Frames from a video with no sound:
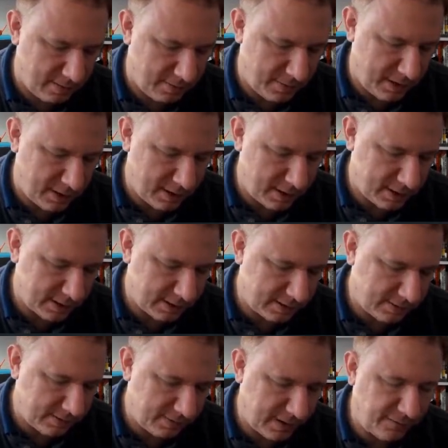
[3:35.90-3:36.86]

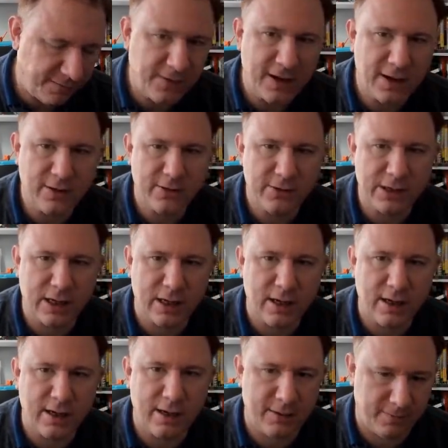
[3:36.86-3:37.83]
because it feels
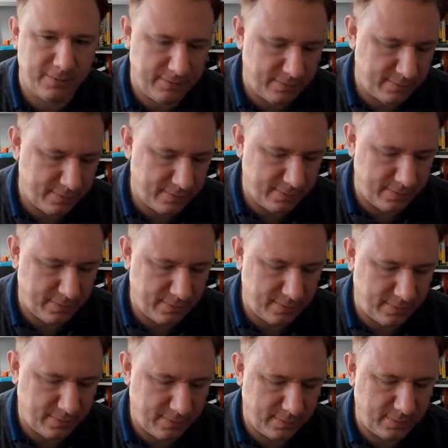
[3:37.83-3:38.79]
like
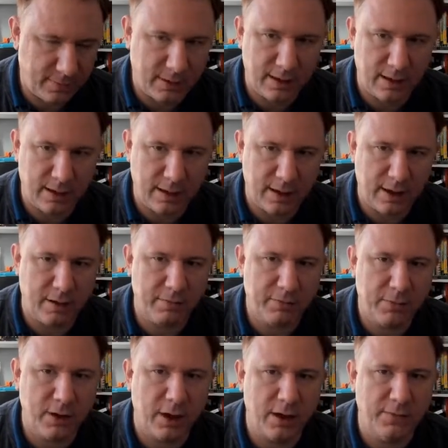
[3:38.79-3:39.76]
I'm
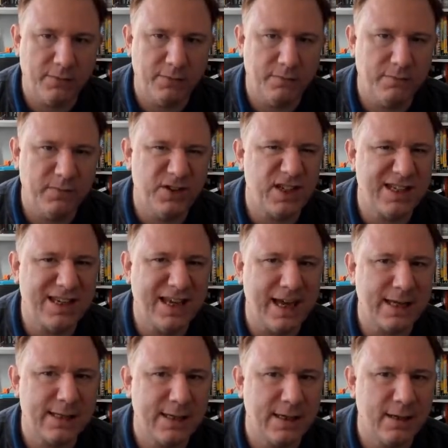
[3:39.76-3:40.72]
kind of just
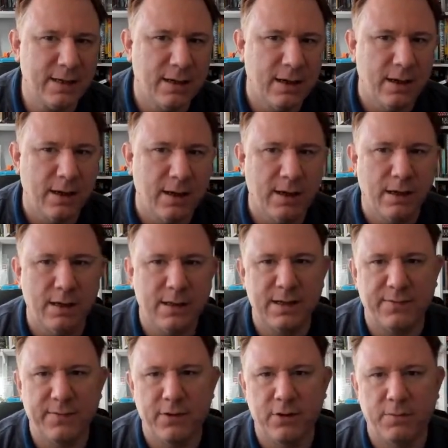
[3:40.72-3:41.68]
guessing. Let's
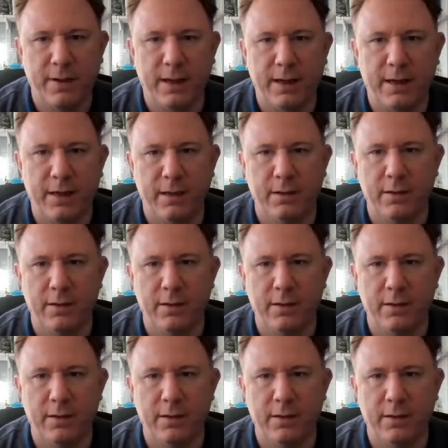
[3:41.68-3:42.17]
have a look back at